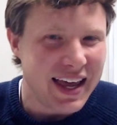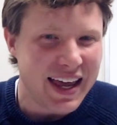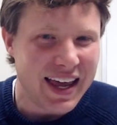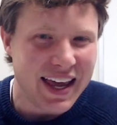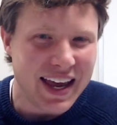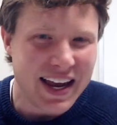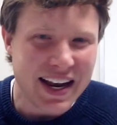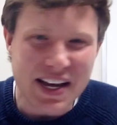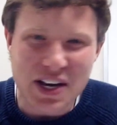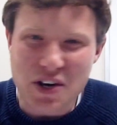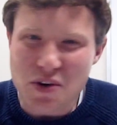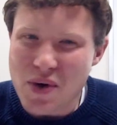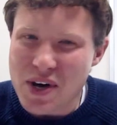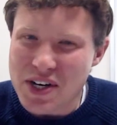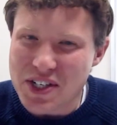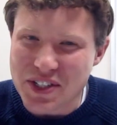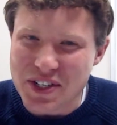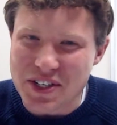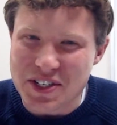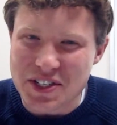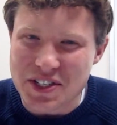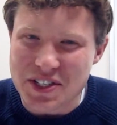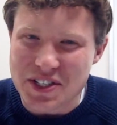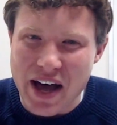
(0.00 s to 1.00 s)
Any
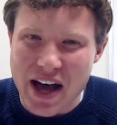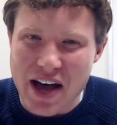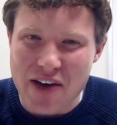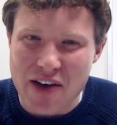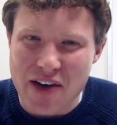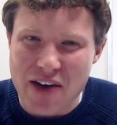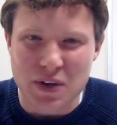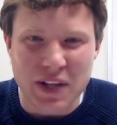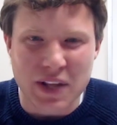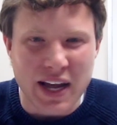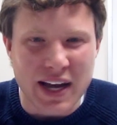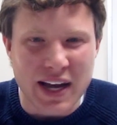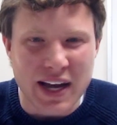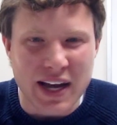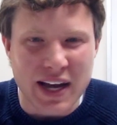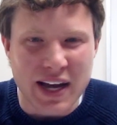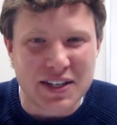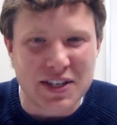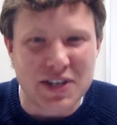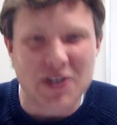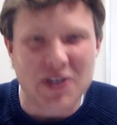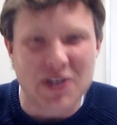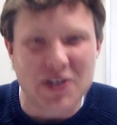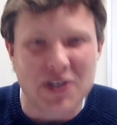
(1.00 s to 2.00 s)
questions you have related
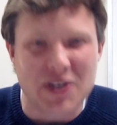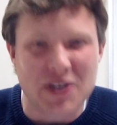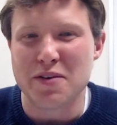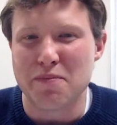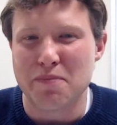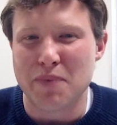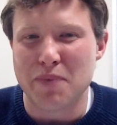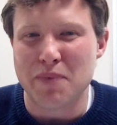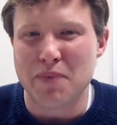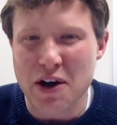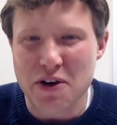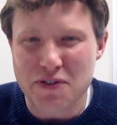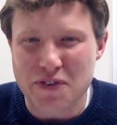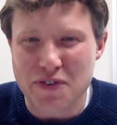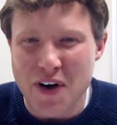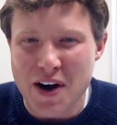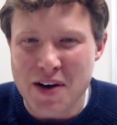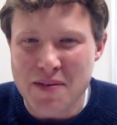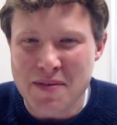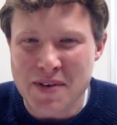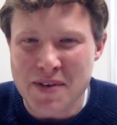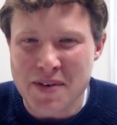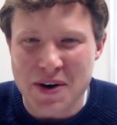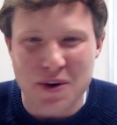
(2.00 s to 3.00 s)
to your
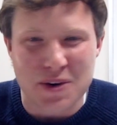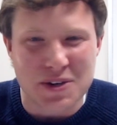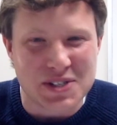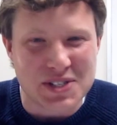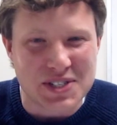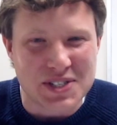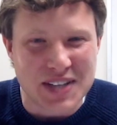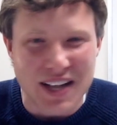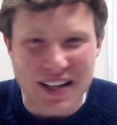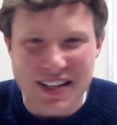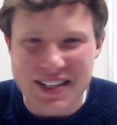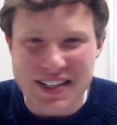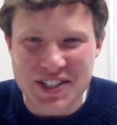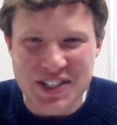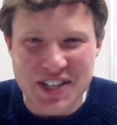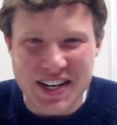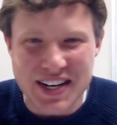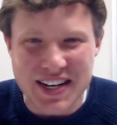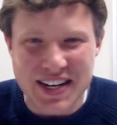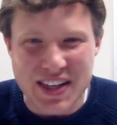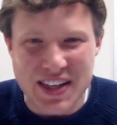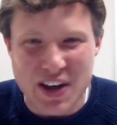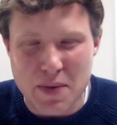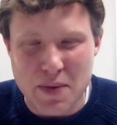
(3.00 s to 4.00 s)
biopharma or cell and
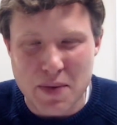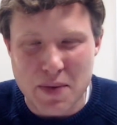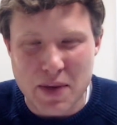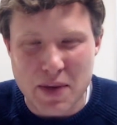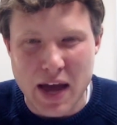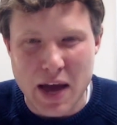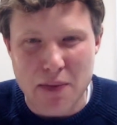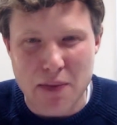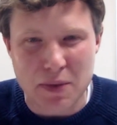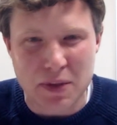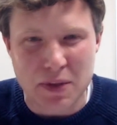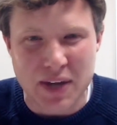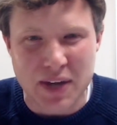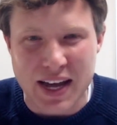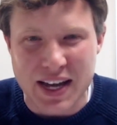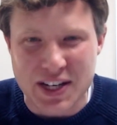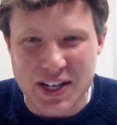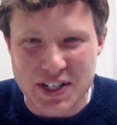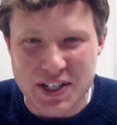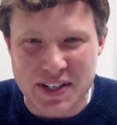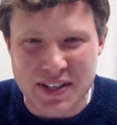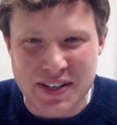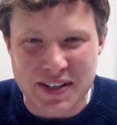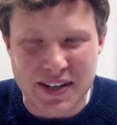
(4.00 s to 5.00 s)
gene therapy
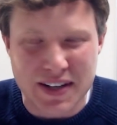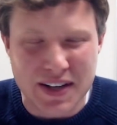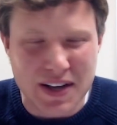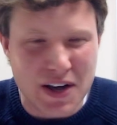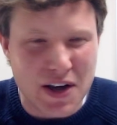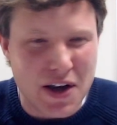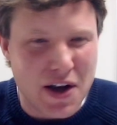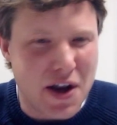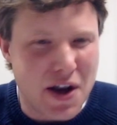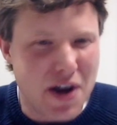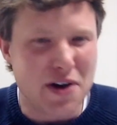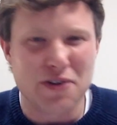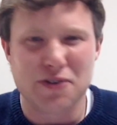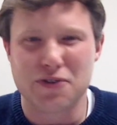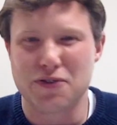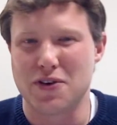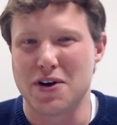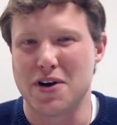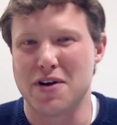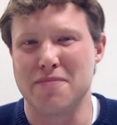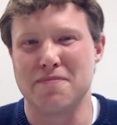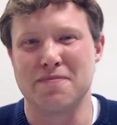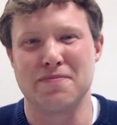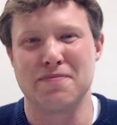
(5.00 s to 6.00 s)
application,
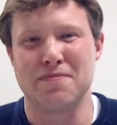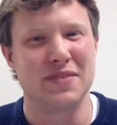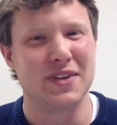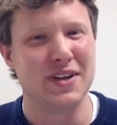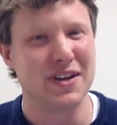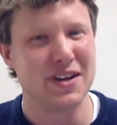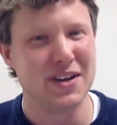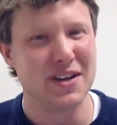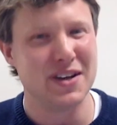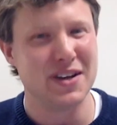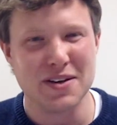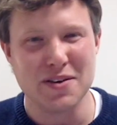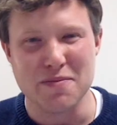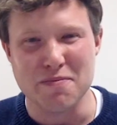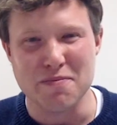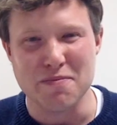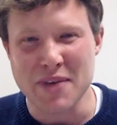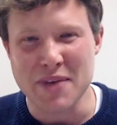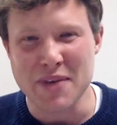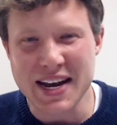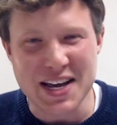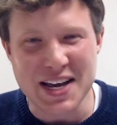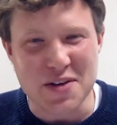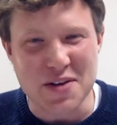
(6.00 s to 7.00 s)
from
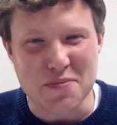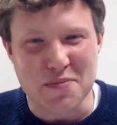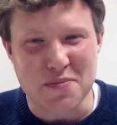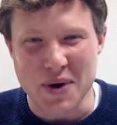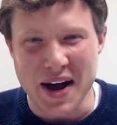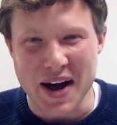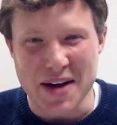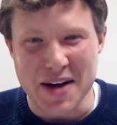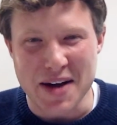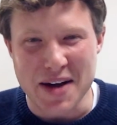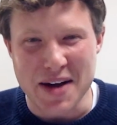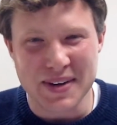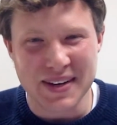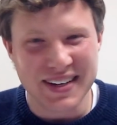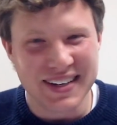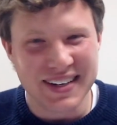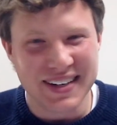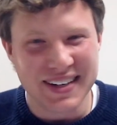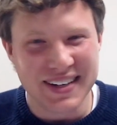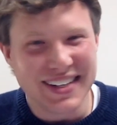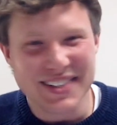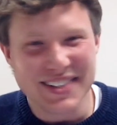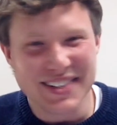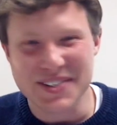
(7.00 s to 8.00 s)
media prep
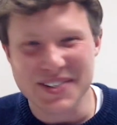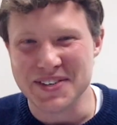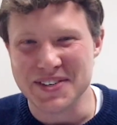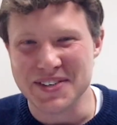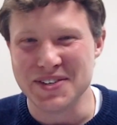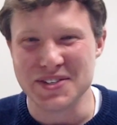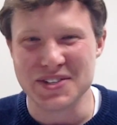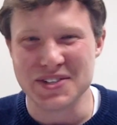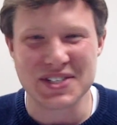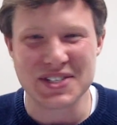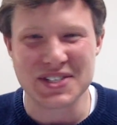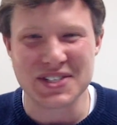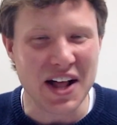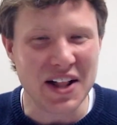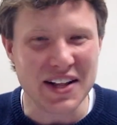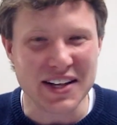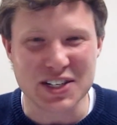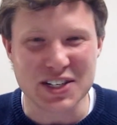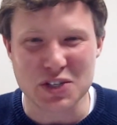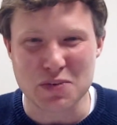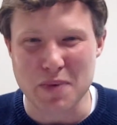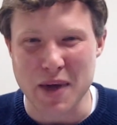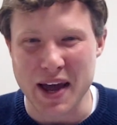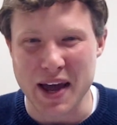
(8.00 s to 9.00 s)
to cell
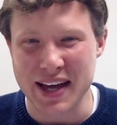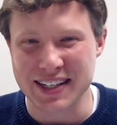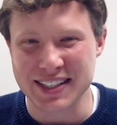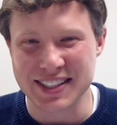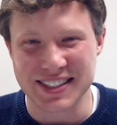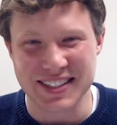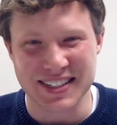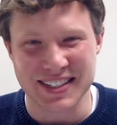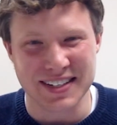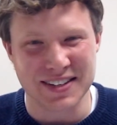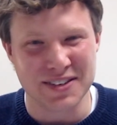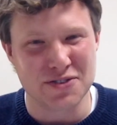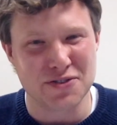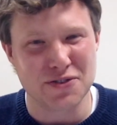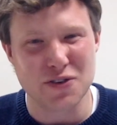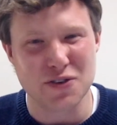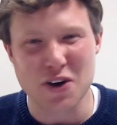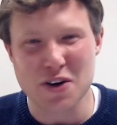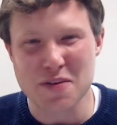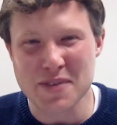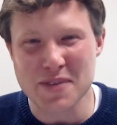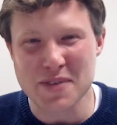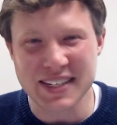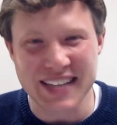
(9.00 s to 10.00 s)
expansion,
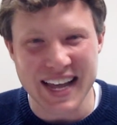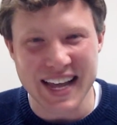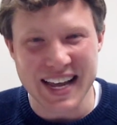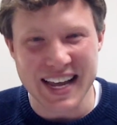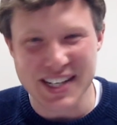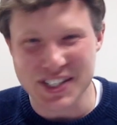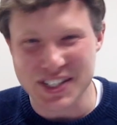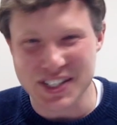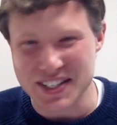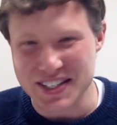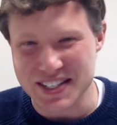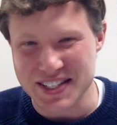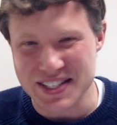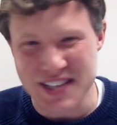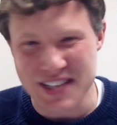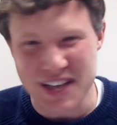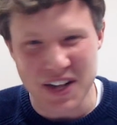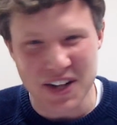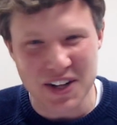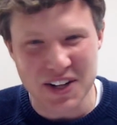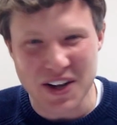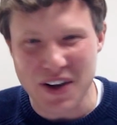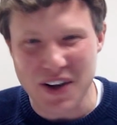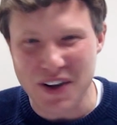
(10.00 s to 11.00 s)
fermentation,
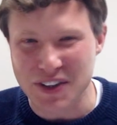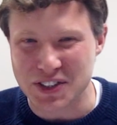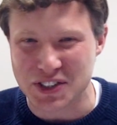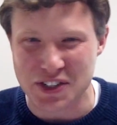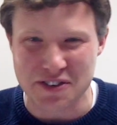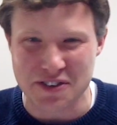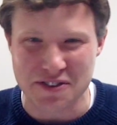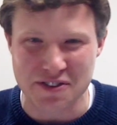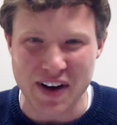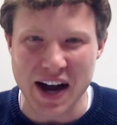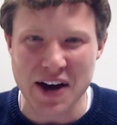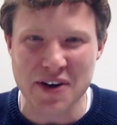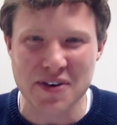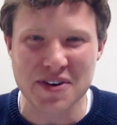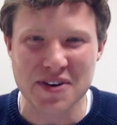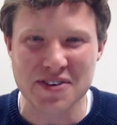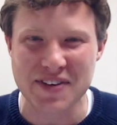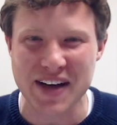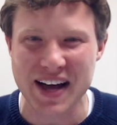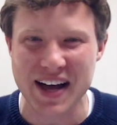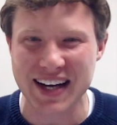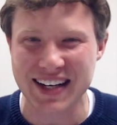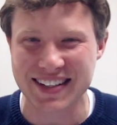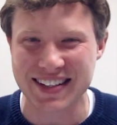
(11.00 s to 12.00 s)
cell culture, viral
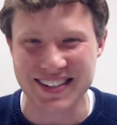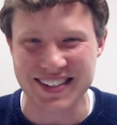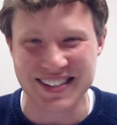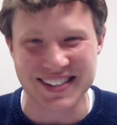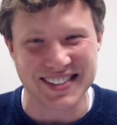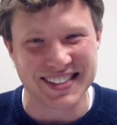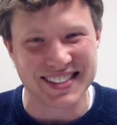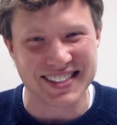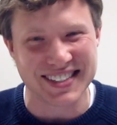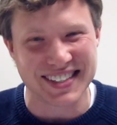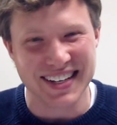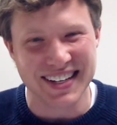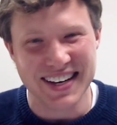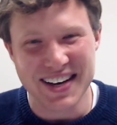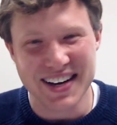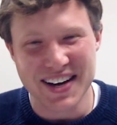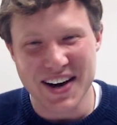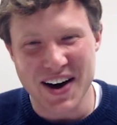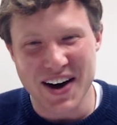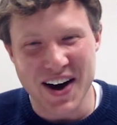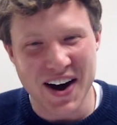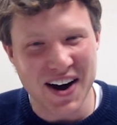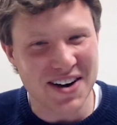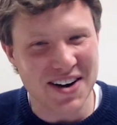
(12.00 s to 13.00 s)
vectors,
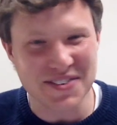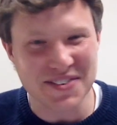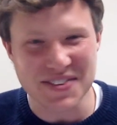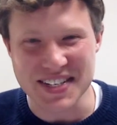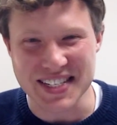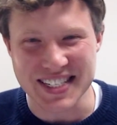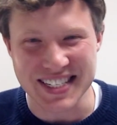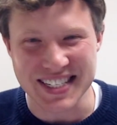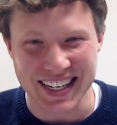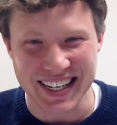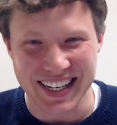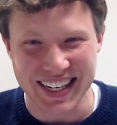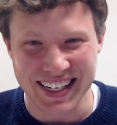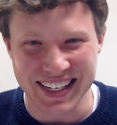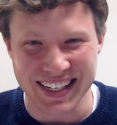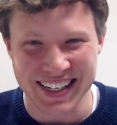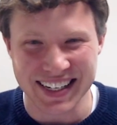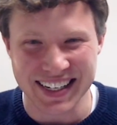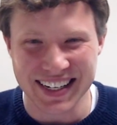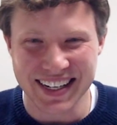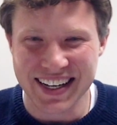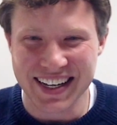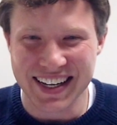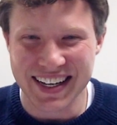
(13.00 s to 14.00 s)
harvesting,
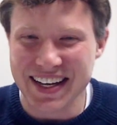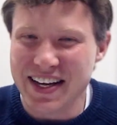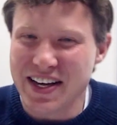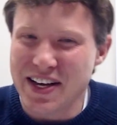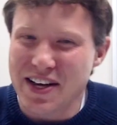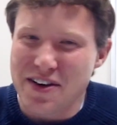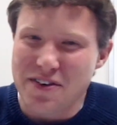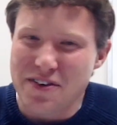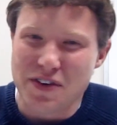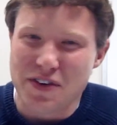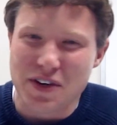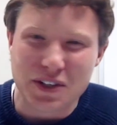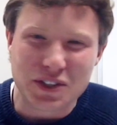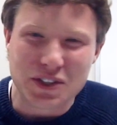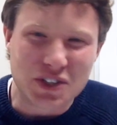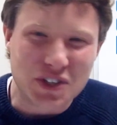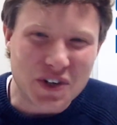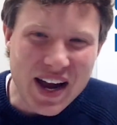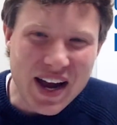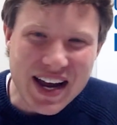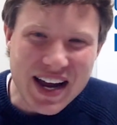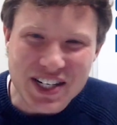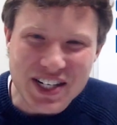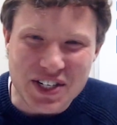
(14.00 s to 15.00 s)

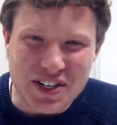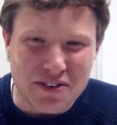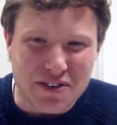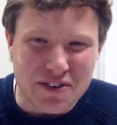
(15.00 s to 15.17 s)
filtration,